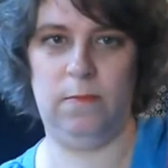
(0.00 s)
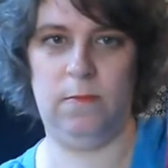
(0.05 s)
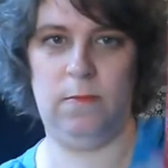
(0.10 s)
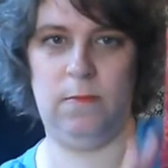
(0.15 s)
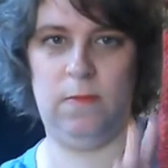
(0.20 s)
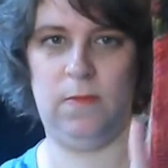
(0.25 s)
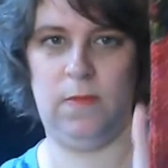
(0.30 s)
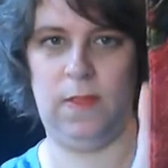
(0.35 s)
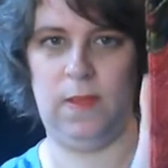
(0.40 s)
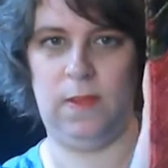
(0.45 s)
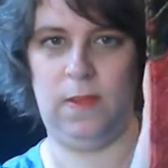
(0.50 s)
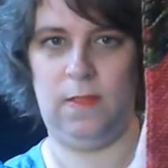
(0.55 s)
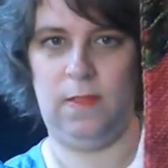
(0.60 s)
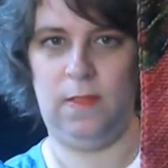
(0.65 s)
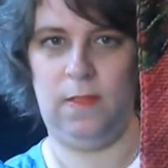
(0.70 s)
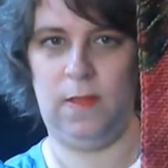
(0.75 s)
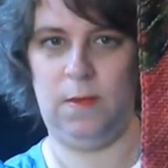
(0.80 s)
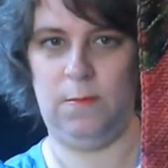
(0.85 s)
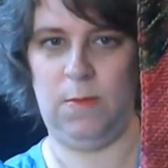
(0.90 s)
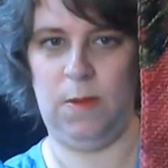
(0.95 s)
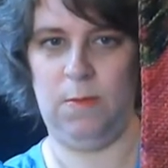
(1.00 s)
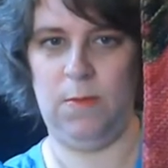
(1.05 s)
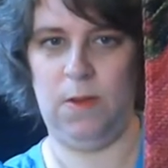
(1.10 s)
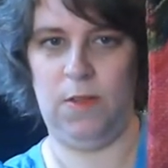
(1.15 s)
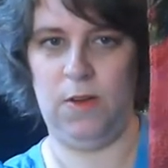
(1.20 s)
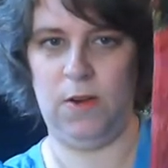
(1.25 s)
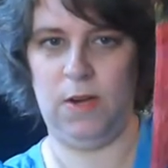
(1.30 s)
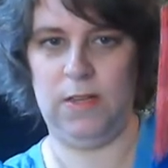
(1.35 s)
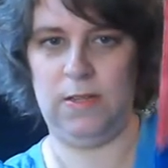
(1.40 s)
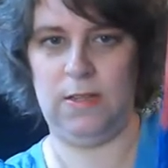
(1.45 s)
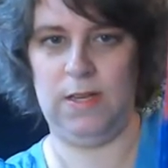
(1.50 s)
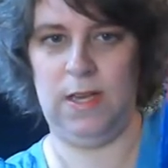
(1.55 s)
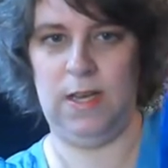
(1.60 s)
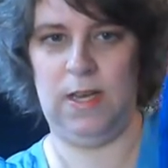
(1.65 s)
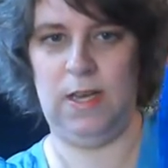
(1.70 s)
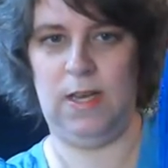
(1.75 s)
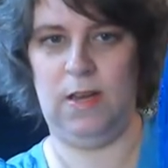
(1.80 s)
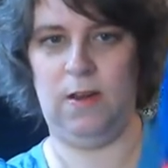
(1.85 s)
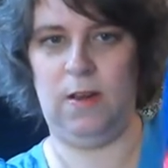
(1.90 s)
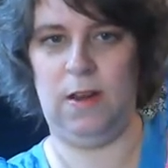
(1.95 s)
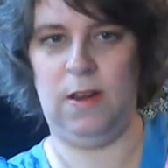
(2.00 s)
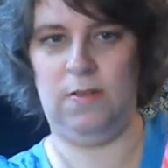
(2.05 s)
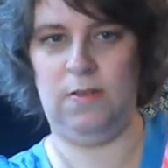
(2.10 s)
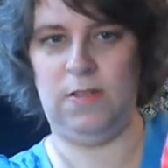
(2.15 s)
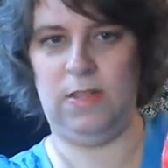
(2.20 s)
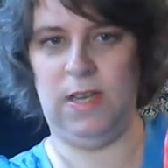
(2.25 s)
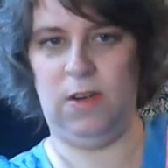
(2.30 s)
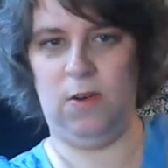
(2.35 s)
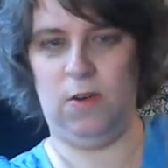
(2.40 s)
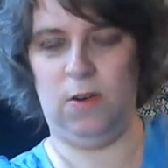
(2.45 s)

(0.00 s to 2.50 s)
like that my mother has knit and I've seen